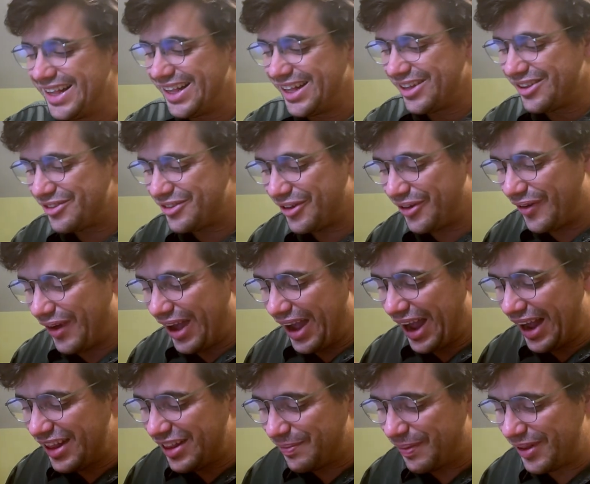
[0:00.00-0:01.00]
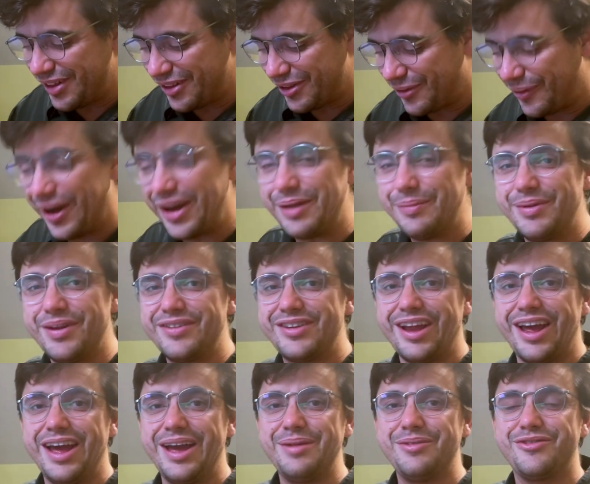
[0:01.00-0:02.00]
So I spent quite a bit of
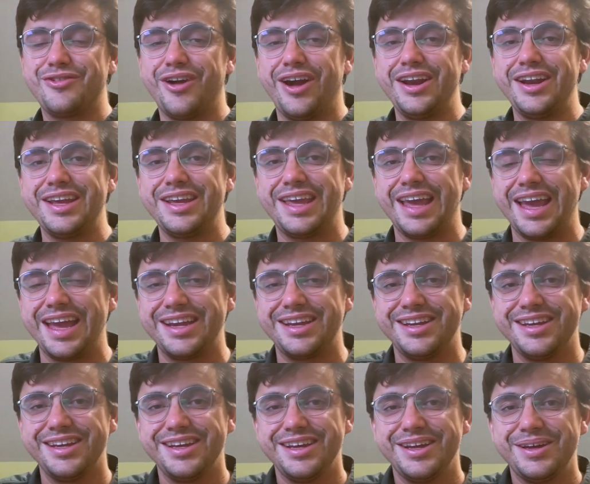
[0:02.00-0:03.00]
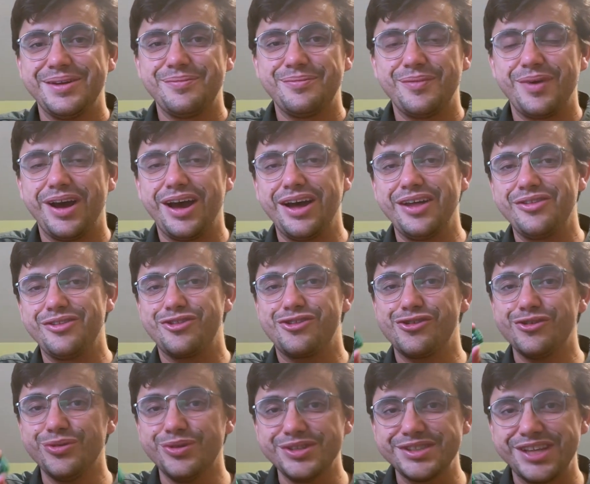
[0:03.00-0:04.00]
time trying to get
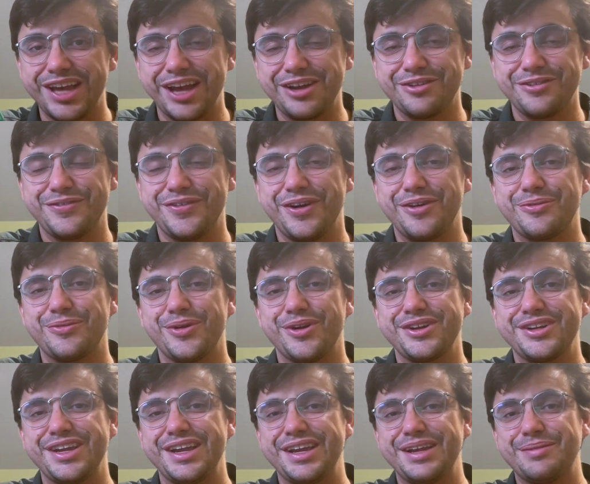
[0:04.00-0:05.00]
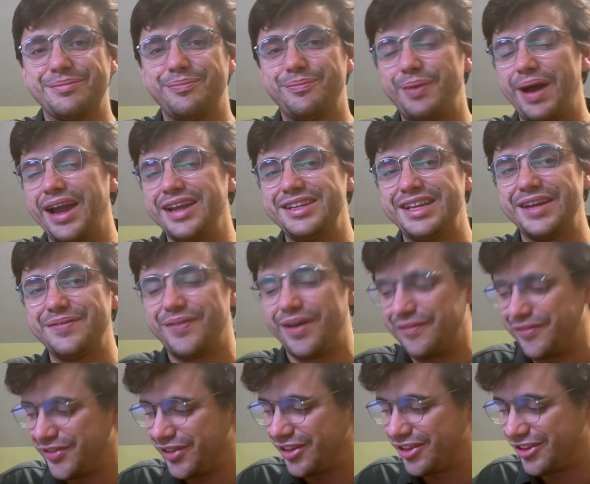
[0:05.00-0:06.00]
Jules' hydrophone working by default
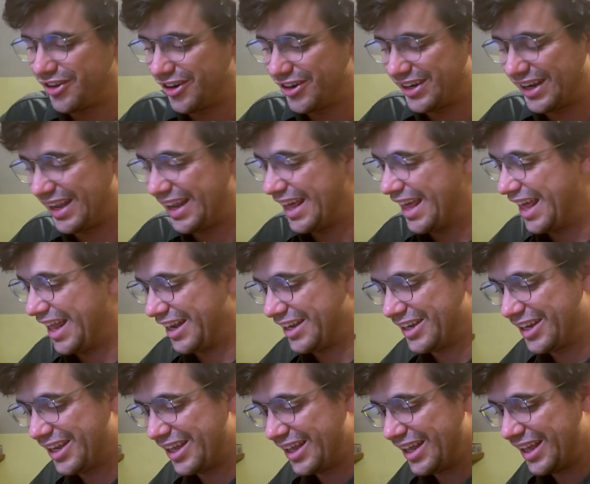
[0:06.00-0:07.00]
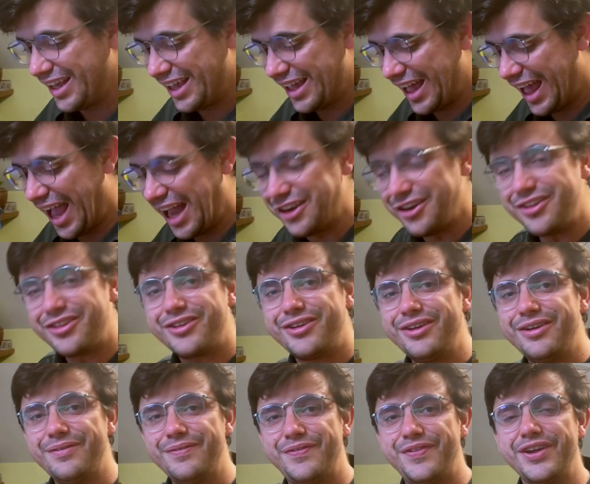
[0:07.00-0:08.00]
for the circuit, and I just
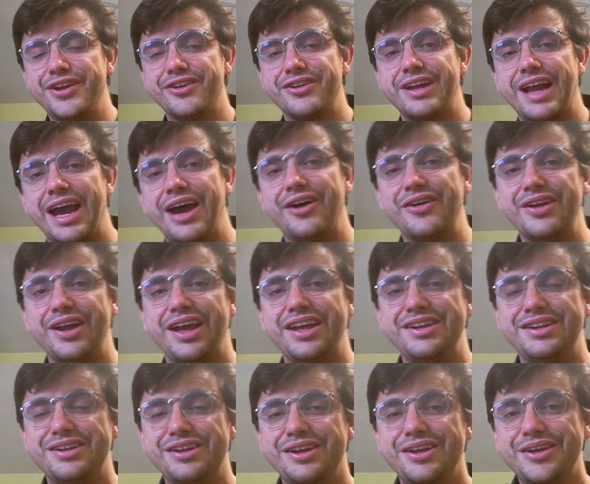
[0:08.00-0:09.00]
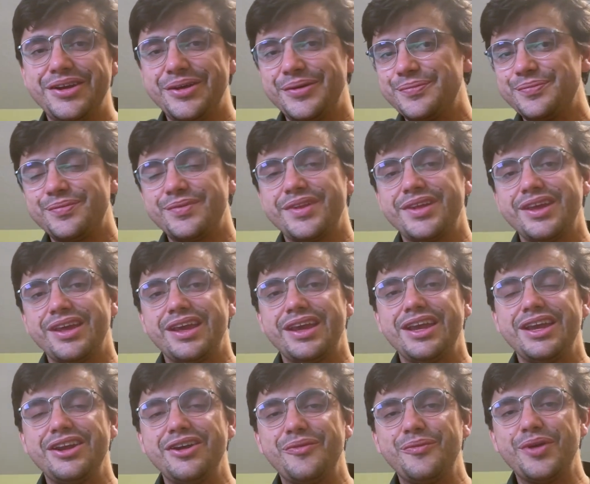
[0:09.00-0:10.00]
couldn't figure it out. And
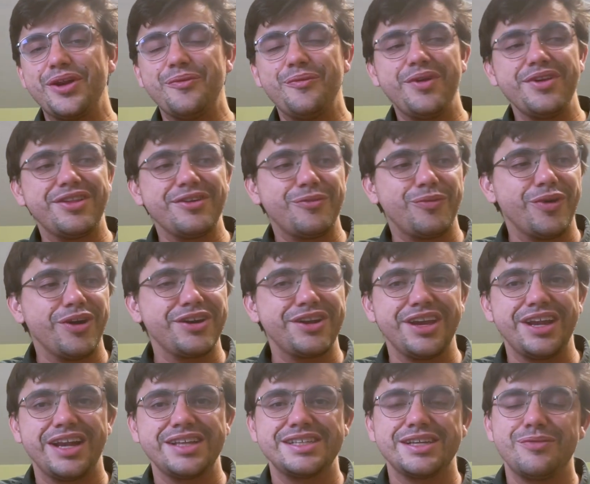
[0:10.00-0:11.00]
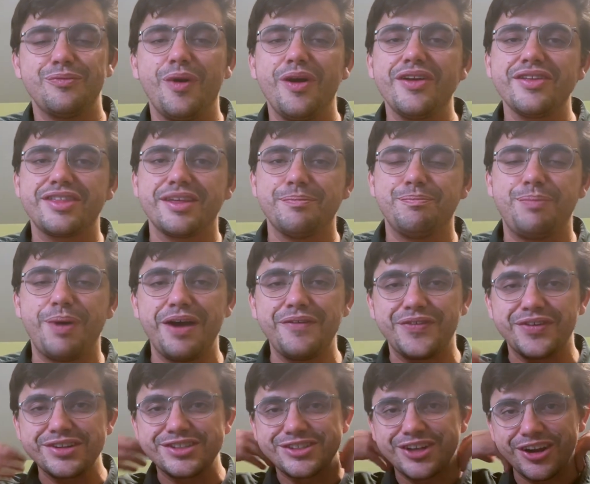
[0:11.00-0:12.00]
when it wasn't working, I said, well, it's a
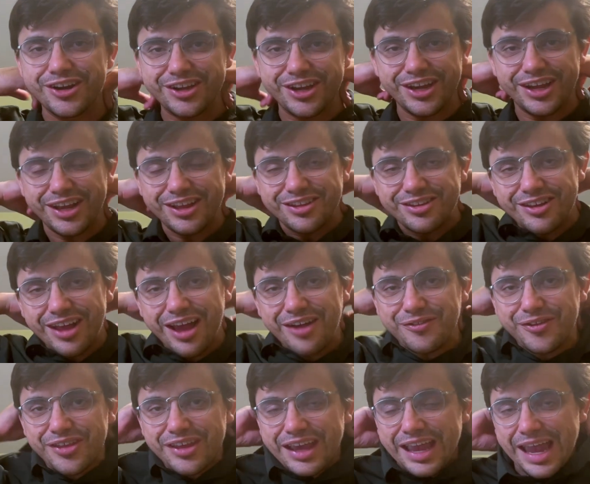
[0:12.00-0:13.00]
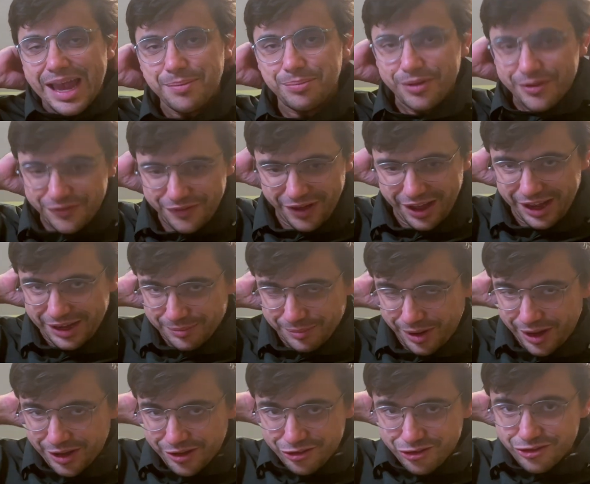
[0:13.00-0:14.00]
buffer circuit. It's not really amplifying
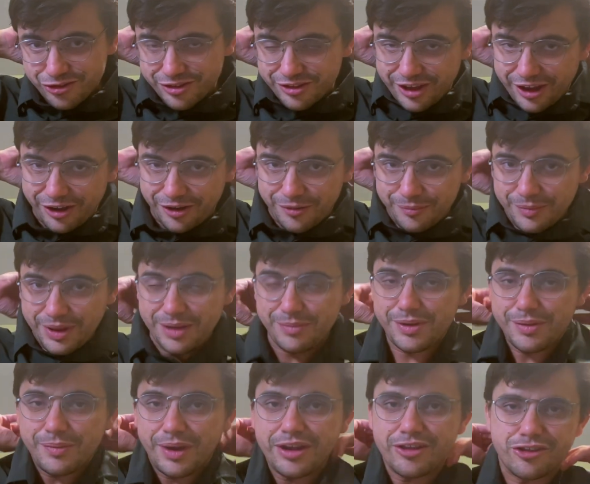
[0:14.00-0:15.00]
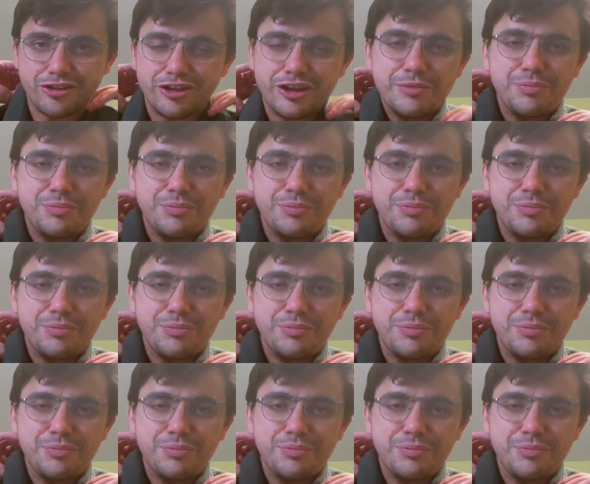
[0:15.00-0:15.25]
much. So maybe my cheap